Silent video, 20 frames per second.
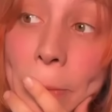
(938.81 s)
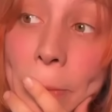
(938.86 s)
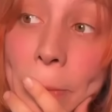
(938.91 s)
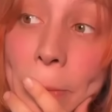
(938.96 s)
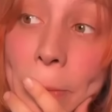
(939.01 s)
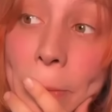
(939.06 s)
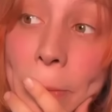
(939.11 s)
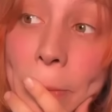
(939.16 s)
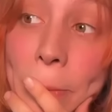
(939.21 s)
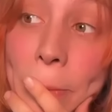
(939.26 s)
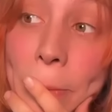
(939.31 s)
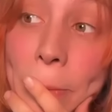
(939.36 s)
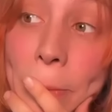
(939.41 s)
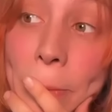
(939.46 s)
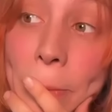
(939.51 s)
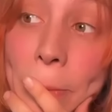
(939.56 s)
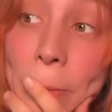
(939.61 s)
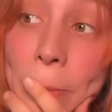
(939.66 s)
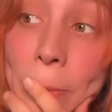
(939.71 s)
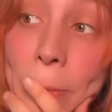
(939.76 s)

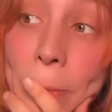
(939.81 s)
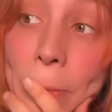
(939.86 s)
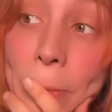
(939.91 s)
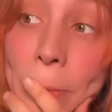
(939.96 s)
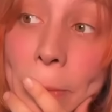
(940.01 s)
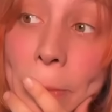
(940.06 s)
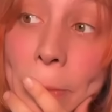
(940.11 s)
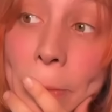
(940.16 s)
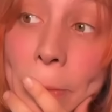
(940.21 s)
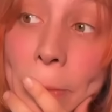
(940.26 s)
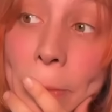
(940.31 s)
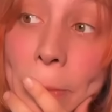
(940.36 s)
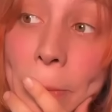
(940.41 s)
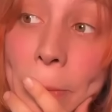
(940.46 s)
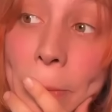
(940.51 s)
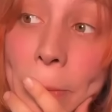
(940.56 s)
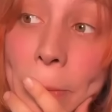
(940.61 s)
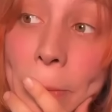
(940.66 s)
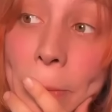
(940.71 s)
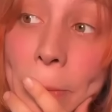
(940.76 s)

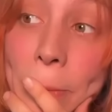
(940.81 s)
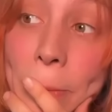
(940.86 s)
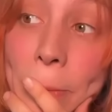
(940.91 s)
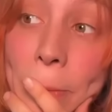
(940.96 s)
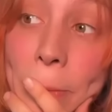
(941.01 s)
No words are spoken by the person on screen.